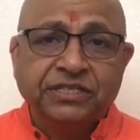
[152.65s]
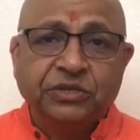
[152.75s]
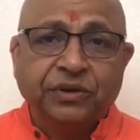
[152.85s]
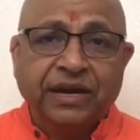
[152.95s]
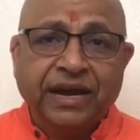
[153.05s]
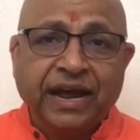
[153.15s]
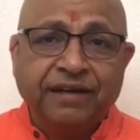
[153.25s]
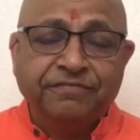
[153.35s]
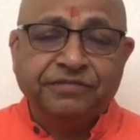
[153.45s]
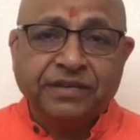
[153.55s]
you can
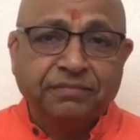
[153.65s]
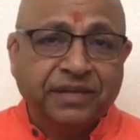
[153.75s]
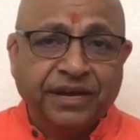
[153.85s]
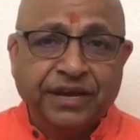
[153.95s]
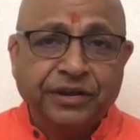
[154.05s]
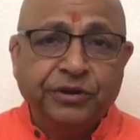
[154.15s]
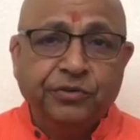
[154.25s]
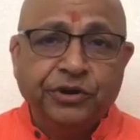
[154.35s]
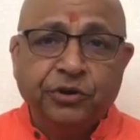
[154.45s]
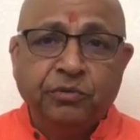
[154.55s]
have something in
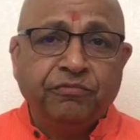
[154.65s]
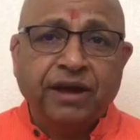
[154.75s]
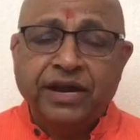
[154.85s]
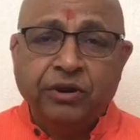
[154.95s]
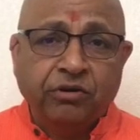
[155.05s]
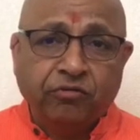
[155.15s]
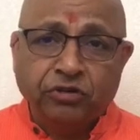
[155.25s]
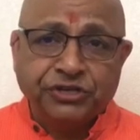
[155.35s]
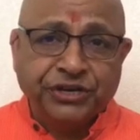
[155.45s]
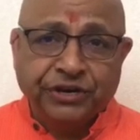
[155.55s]
YouTube while you're
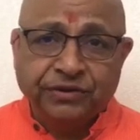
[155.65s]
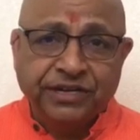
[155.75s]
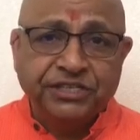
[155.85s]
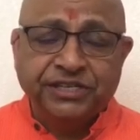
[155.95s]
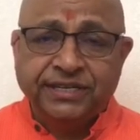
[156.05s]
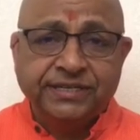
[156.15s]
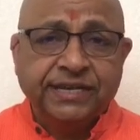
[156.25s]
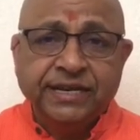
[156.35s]
washing your dishes,